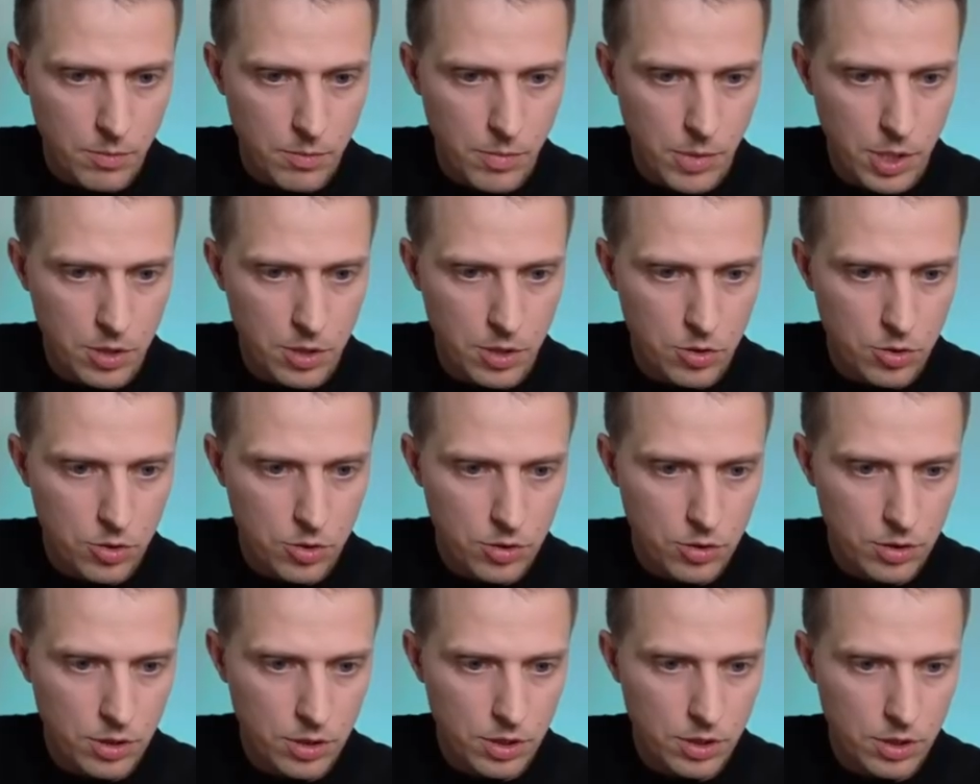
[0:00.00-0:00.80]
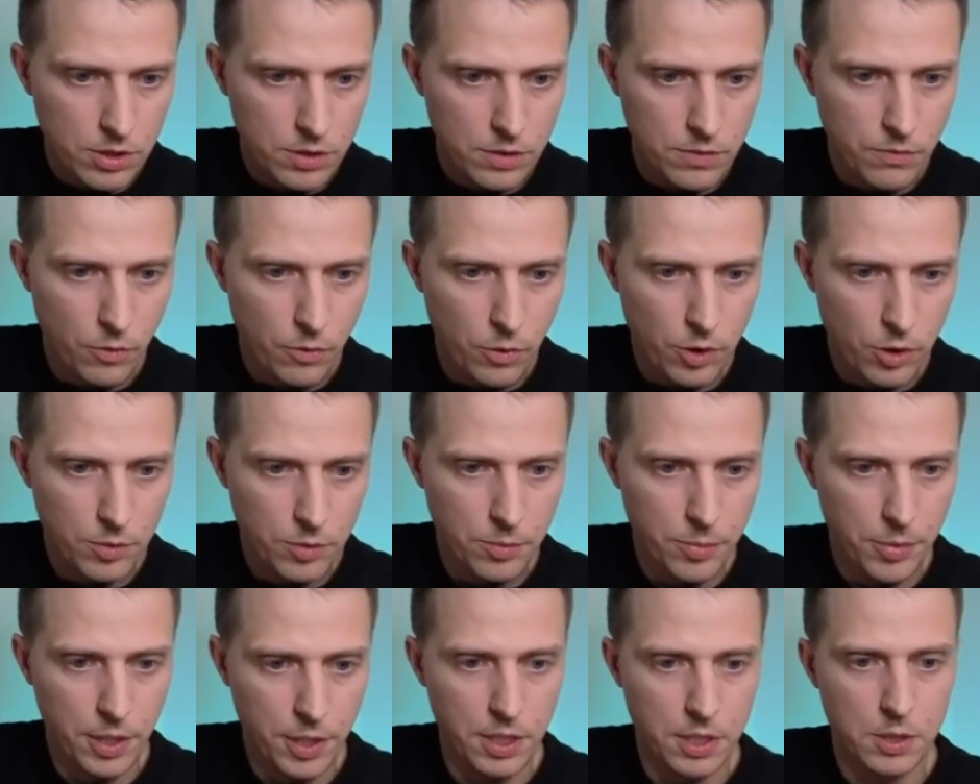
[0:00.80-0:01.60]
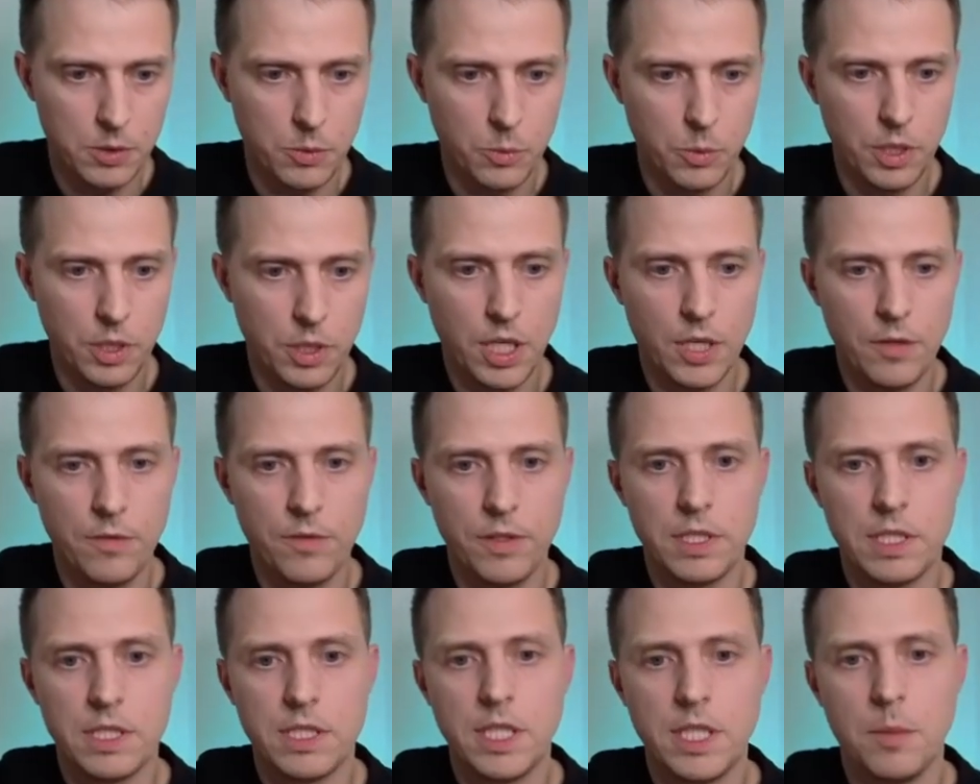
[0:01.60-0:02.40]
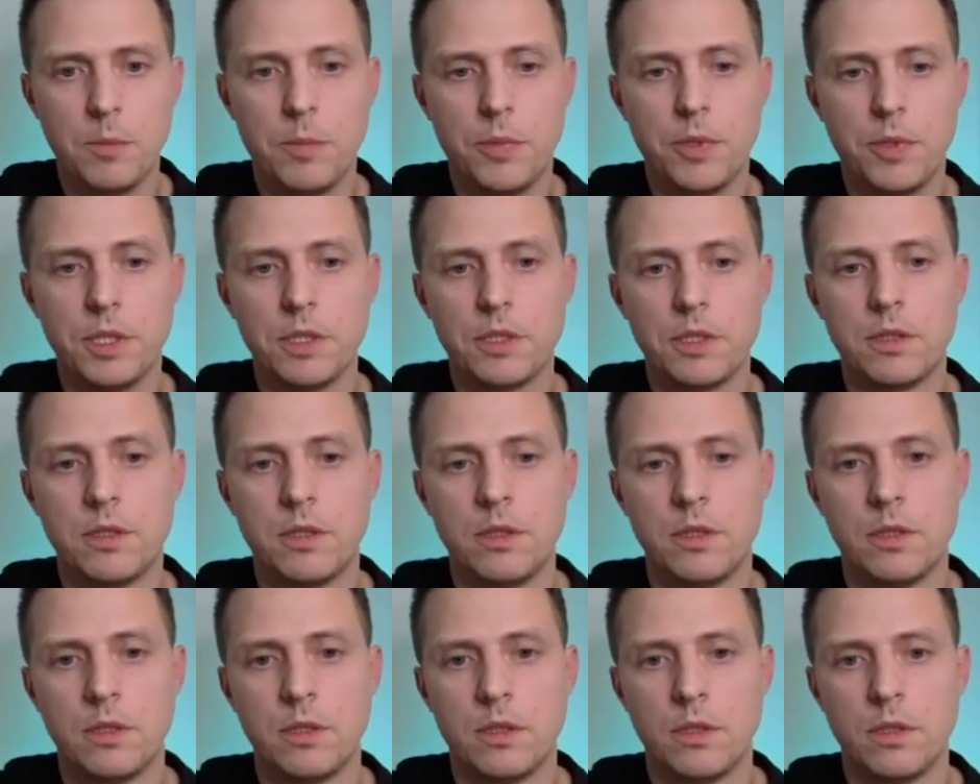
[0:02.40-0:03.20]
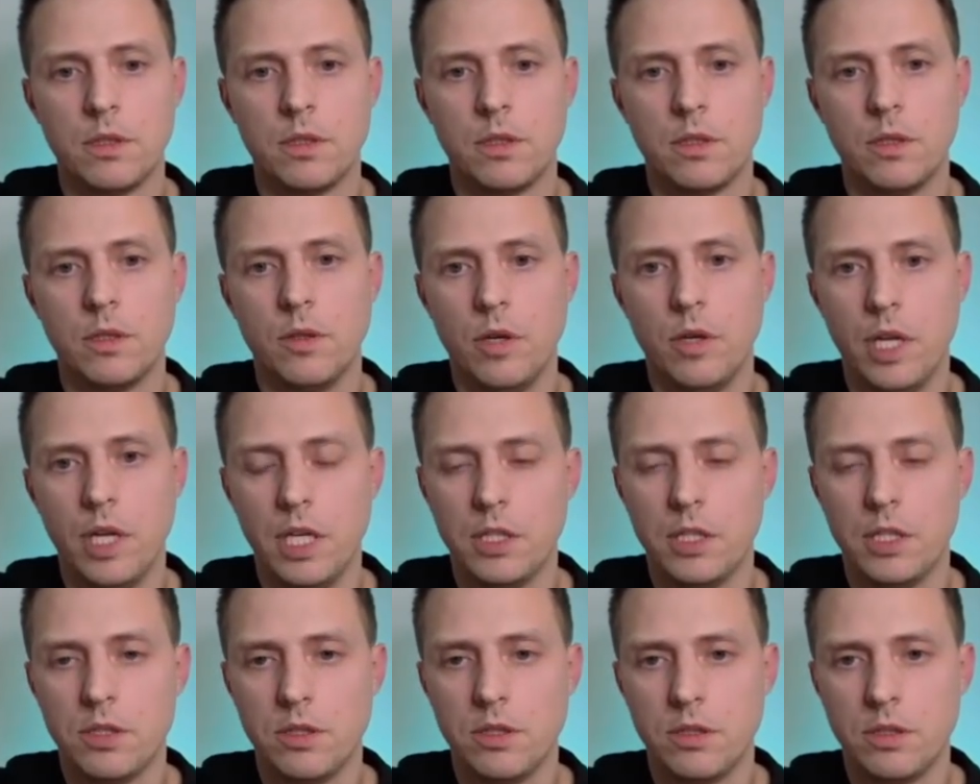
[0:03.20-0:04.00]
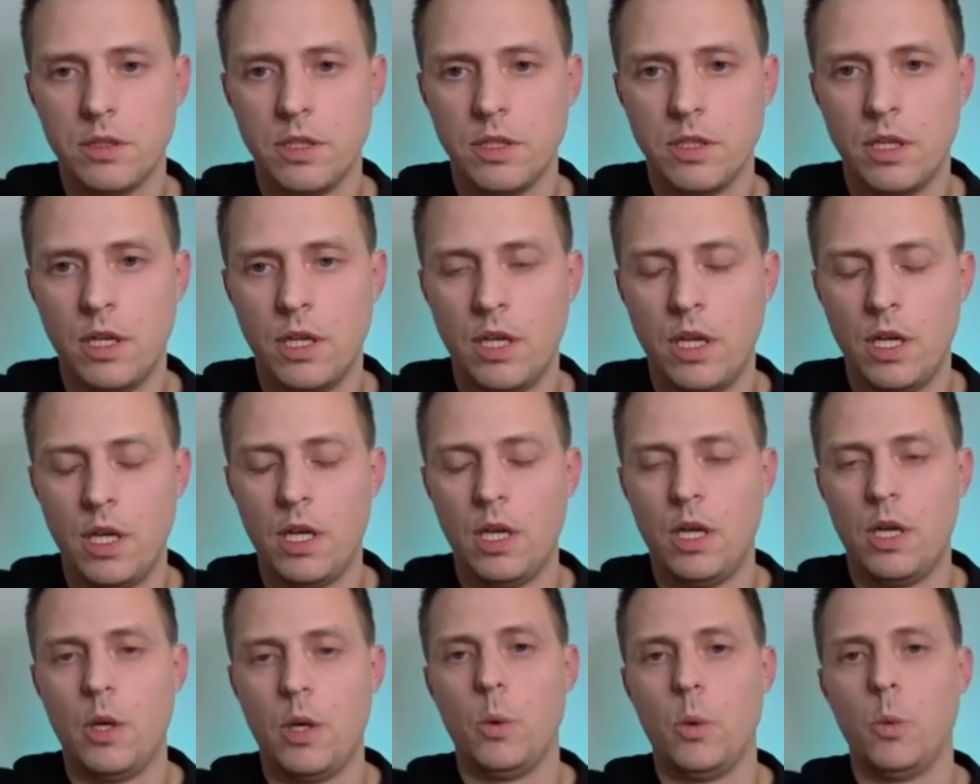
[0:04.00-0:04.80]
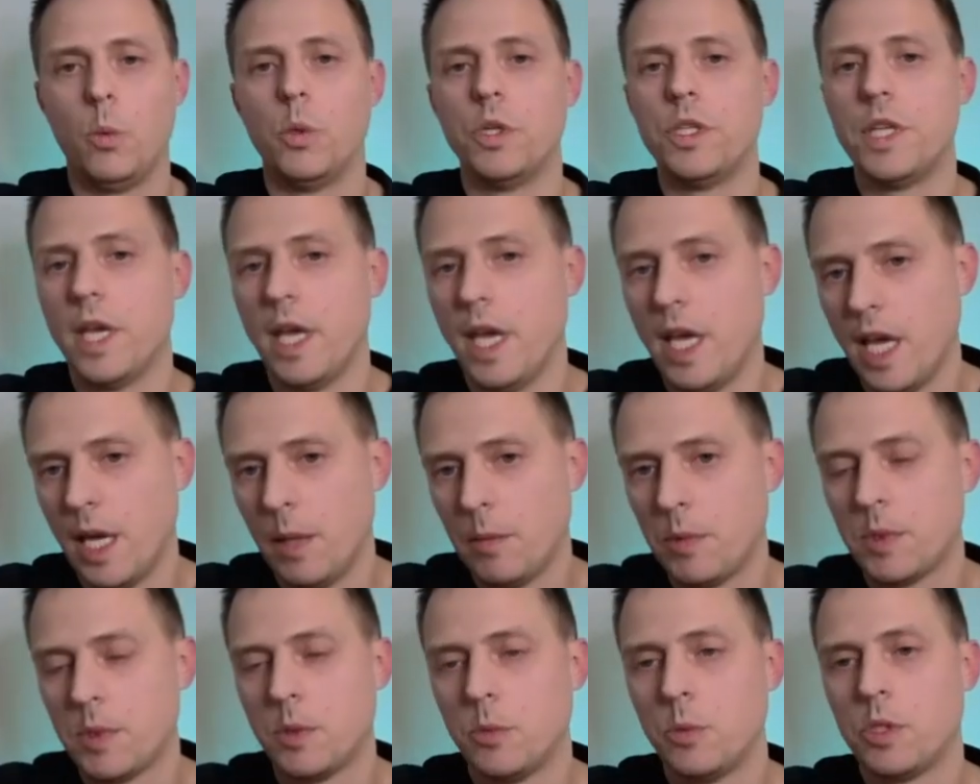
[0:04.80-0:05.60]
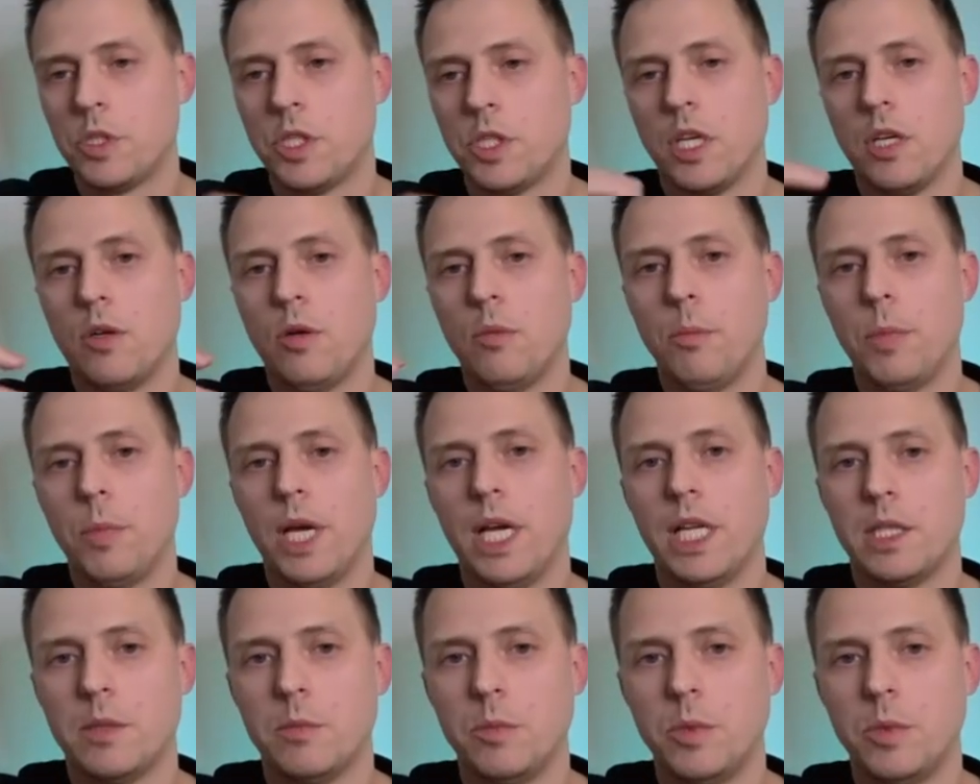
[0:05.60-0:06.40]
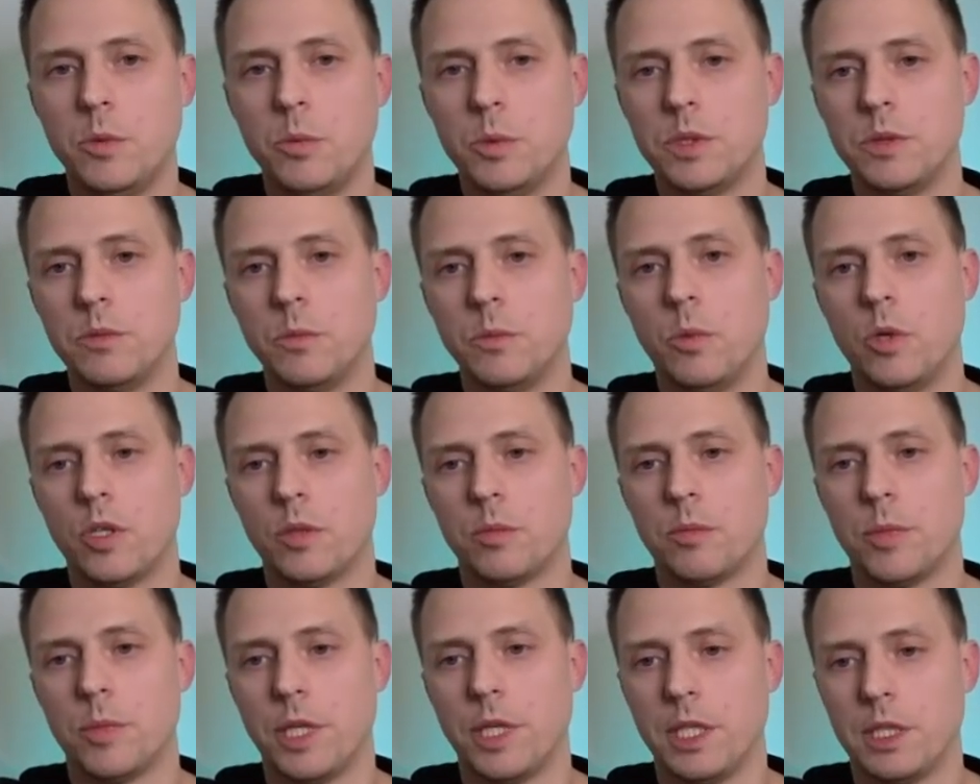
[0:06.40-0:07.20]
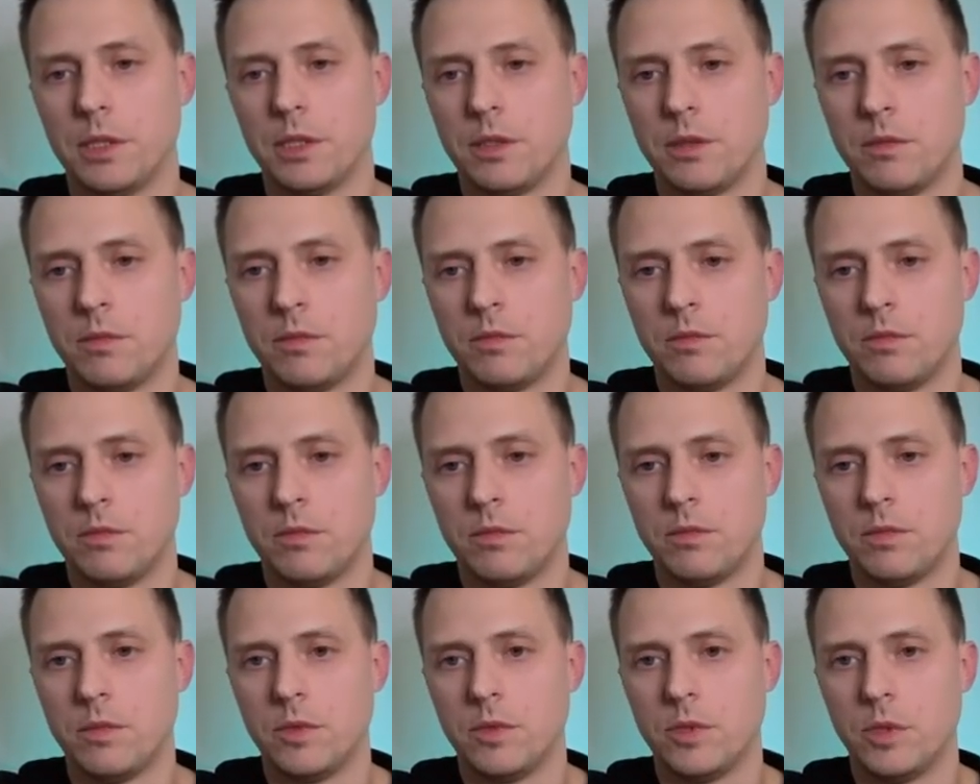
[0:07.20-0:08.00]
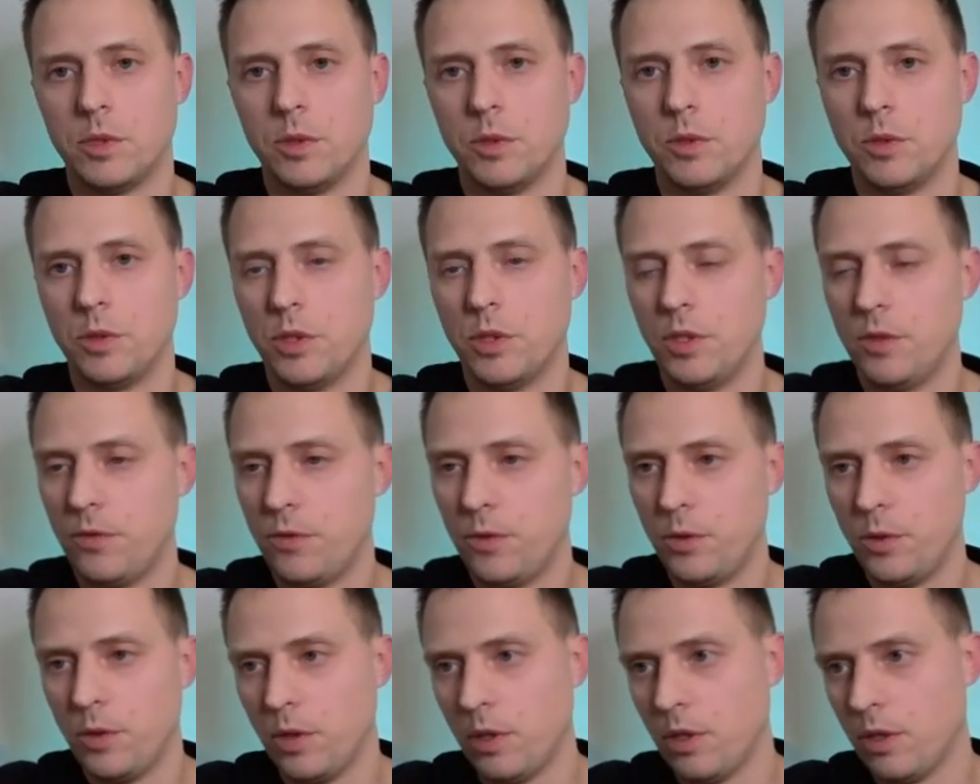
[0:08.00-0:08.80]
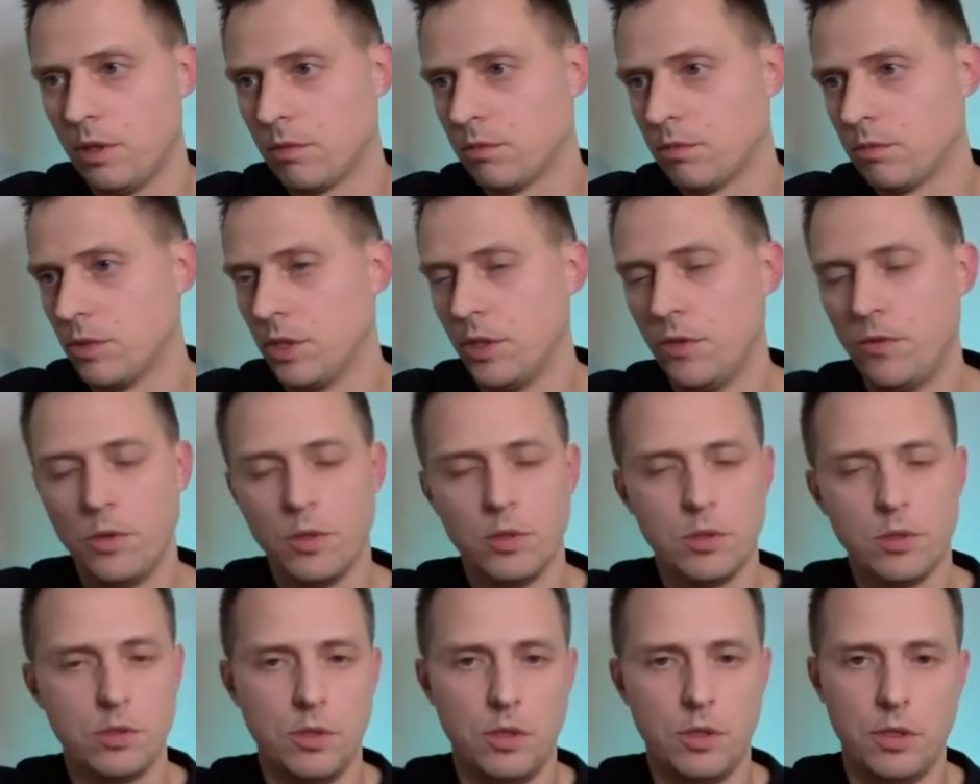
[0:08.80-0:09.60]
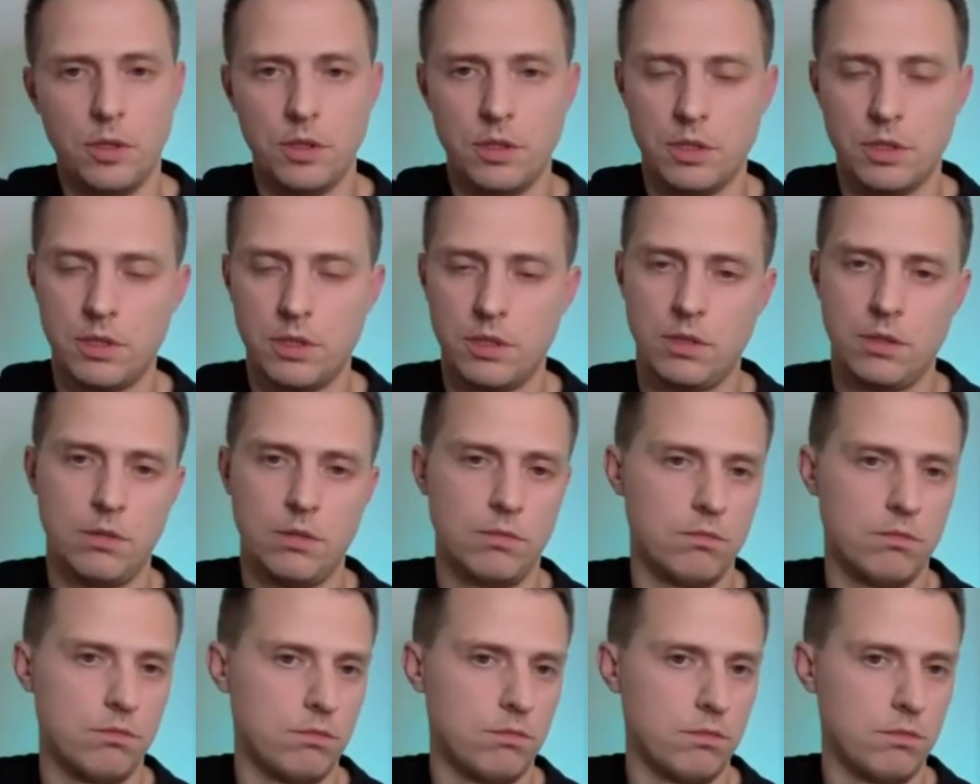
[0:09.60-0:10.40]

mention is WordPress. We have a separate collection with apps which are compatible with WordPress. So if your store is